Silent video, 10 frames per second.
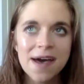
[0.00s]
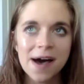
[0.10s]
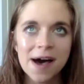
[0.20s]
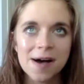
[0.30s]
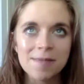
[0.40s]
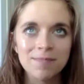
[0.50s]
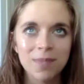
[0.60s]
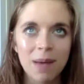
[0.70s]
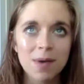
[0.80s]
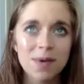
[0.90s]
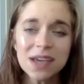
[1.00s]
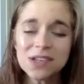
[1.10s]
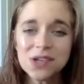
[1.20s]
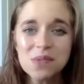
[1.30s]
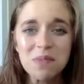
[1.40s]
I mean, we could
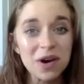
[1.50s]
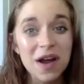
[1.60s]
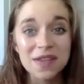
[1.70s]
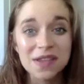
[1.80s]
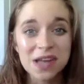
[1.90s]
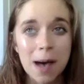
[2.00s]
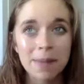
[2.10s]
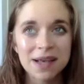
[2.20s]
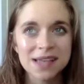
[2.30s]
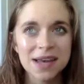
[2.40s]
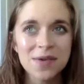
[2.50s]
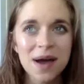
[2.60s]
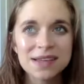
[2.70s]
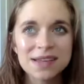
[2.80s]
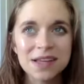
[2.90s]
do more on this topic because I know
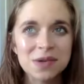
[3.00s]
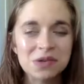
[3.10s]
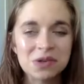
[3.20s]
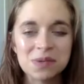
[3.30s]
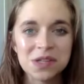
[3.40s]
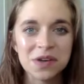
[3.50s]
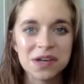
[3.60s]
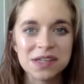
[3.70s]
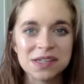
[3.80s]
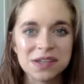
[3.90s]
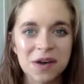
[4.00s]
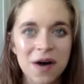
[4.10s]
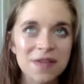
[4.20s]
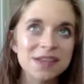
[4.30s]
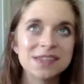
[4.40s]
I did a YouTube series
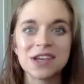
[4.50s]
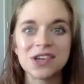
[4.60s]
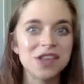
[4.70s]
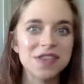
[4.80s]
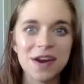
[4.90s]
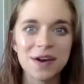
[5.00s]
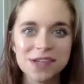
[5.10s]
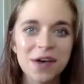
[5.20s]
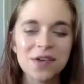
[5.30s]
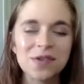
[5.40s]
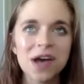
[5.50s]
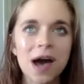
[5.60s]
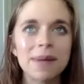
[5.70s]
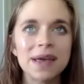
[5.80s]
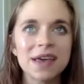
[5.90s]
on this like shit they don't tell you
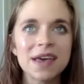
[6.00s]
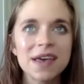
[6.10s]
topic,